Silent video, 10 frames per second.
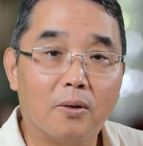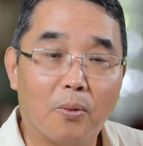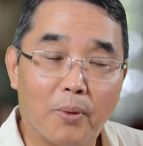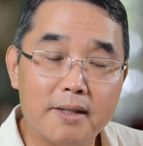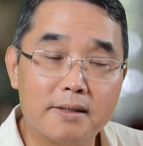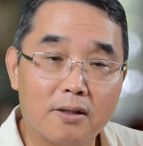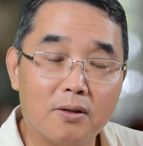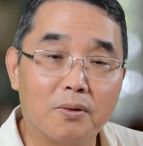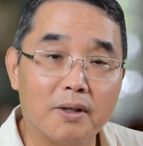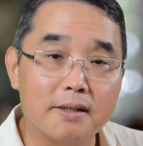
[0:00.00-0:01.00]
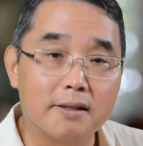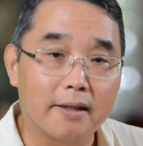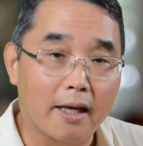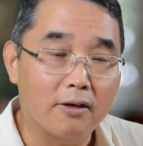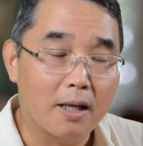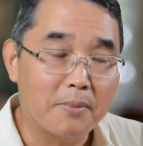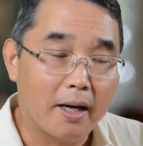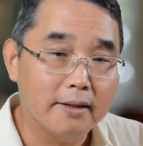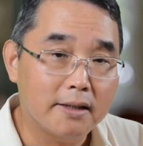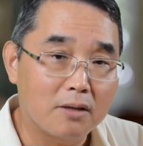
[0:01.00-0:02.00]
Once the loan is in
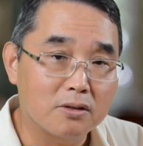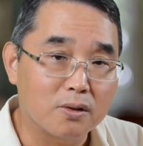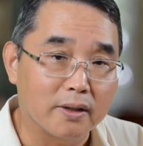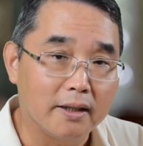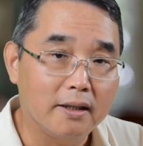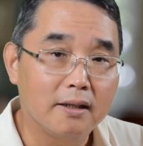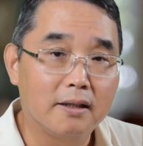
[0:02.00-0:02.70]
LMI territory,